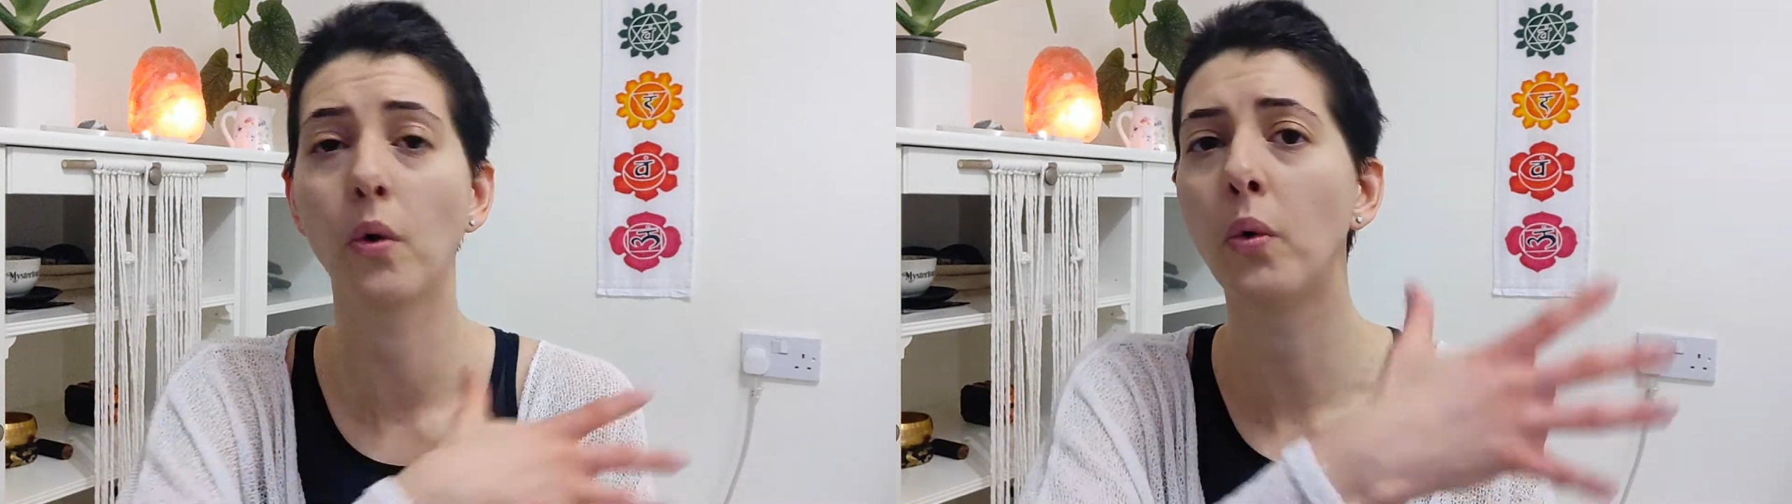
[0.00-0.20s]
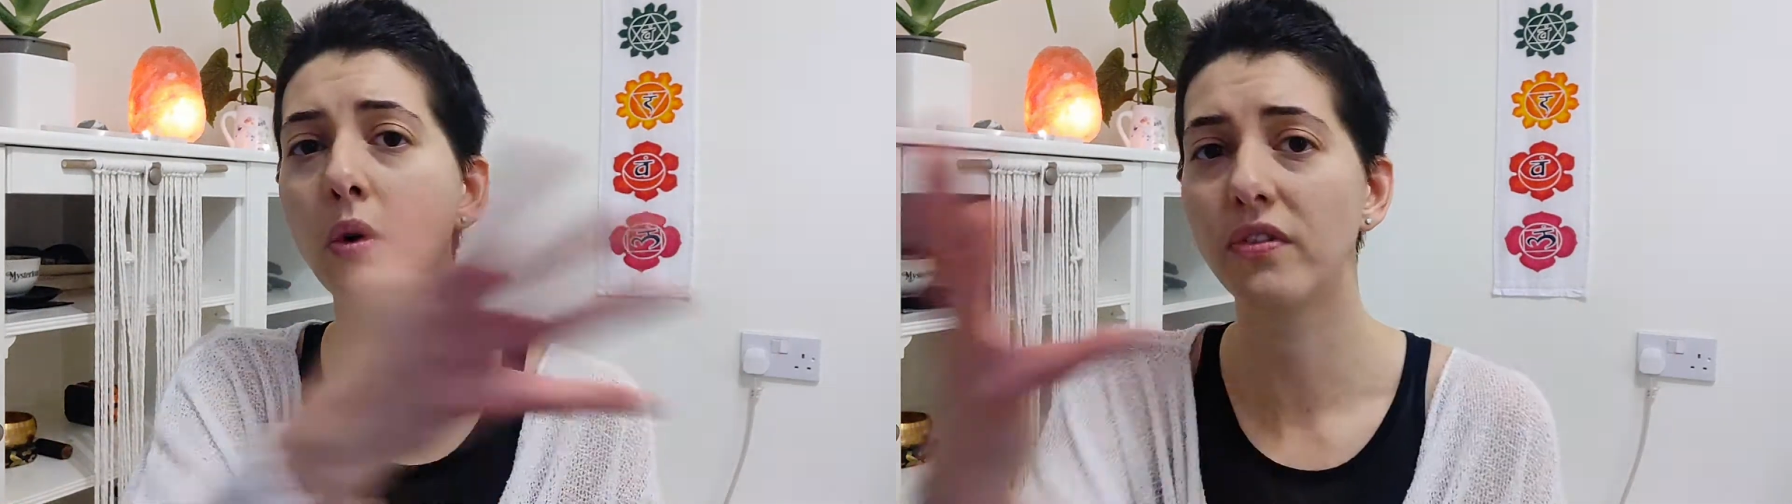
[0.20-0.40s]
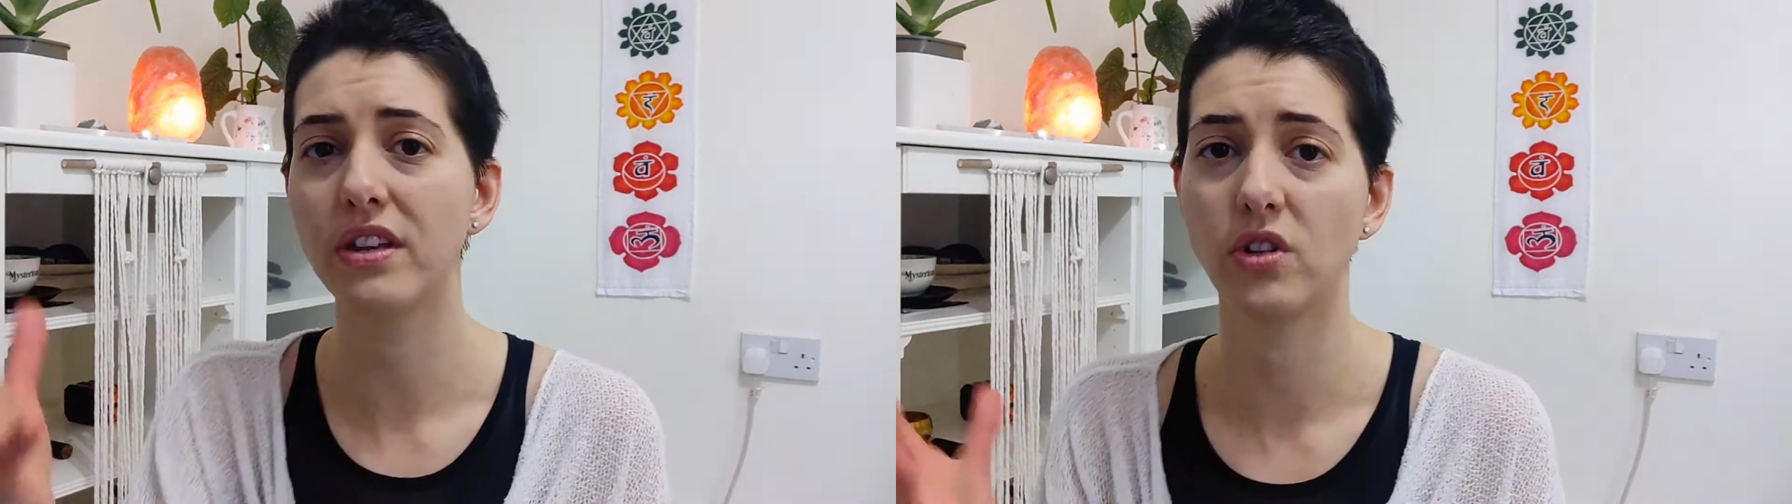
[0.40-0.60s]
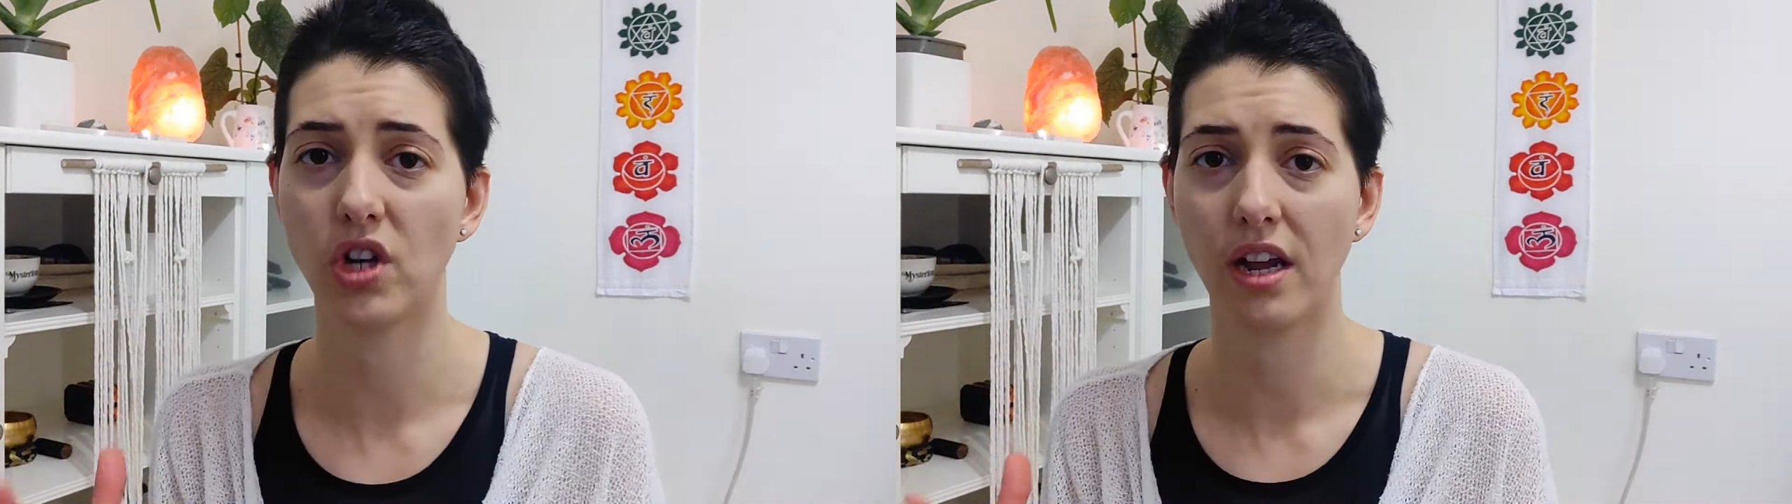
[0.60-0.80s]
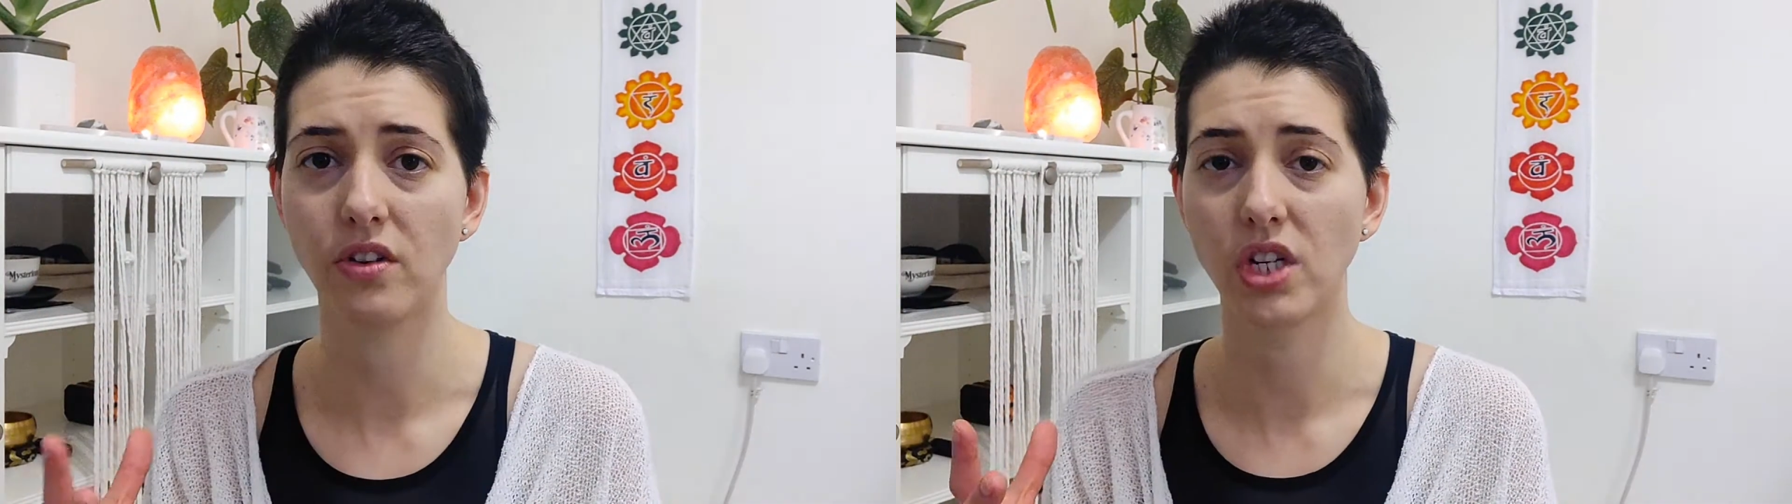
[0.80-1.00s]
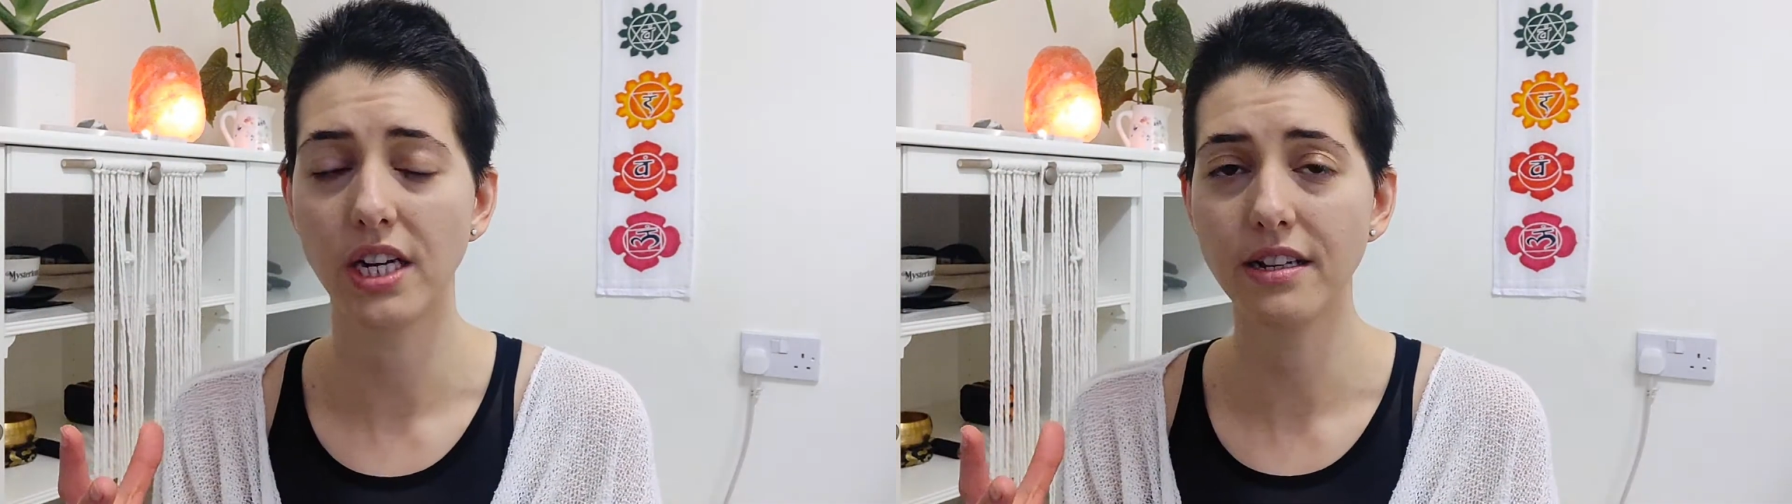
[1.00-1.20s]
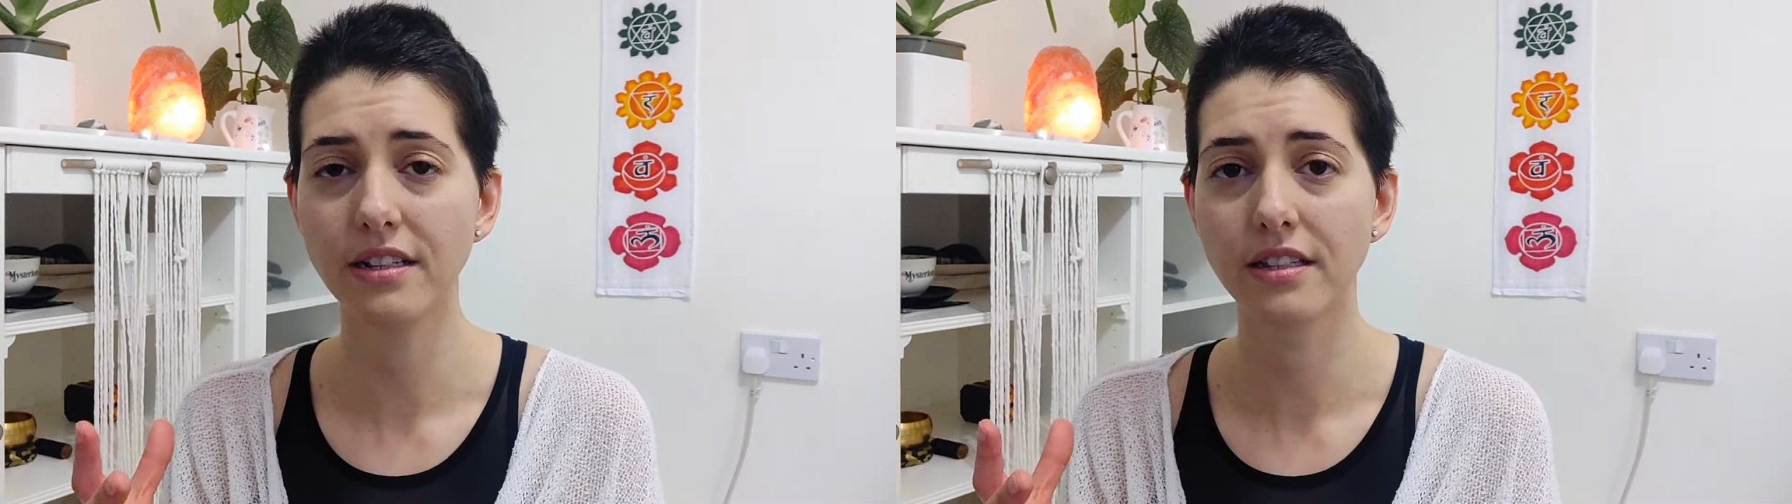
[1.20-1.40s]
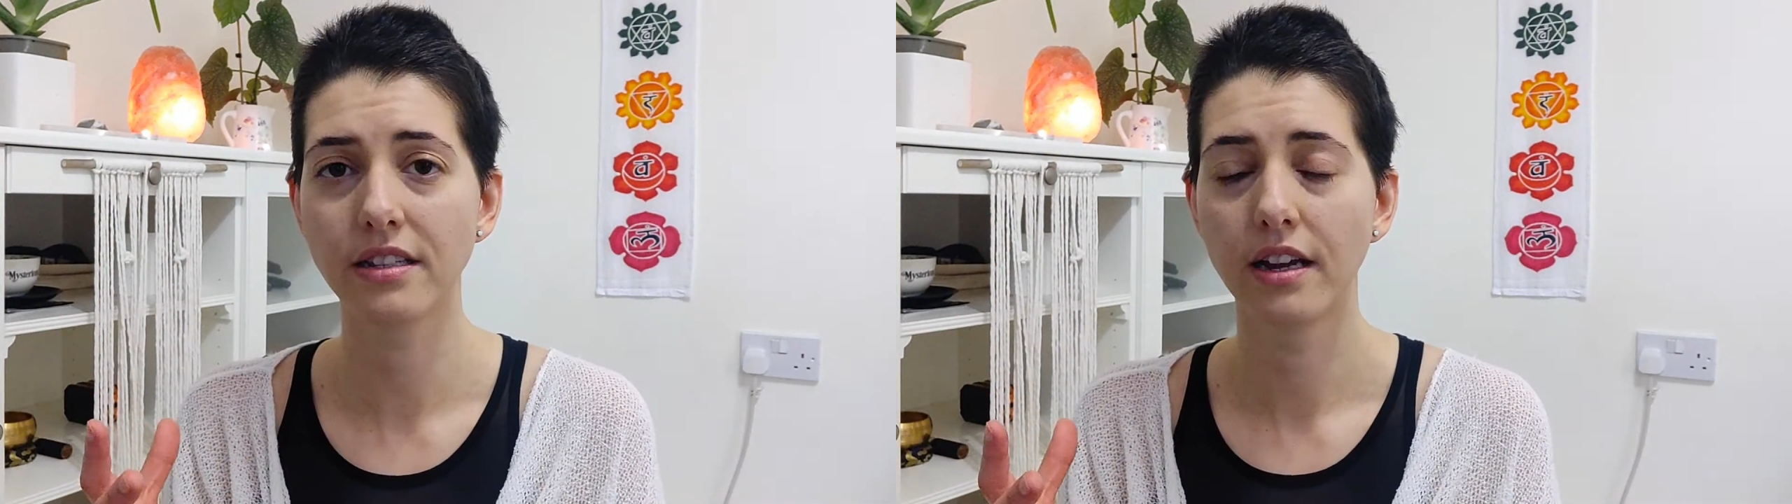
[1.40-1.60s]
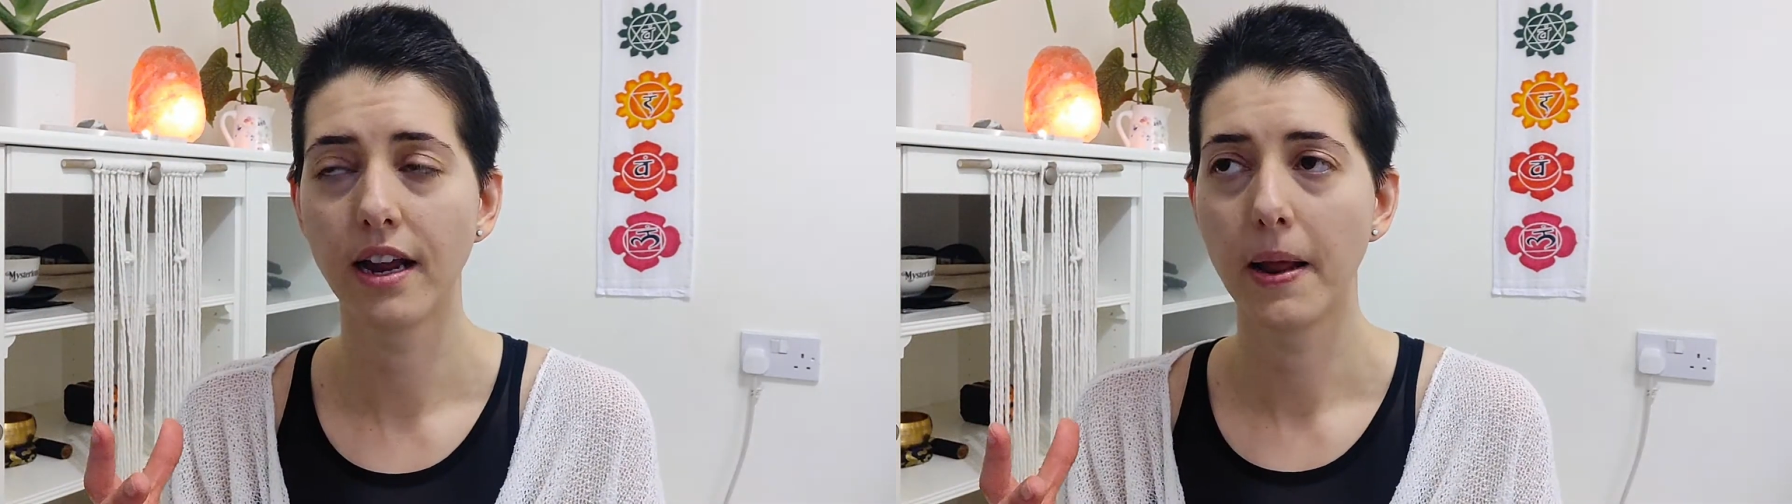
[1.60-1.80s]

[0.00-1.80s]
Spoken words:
all of these changes,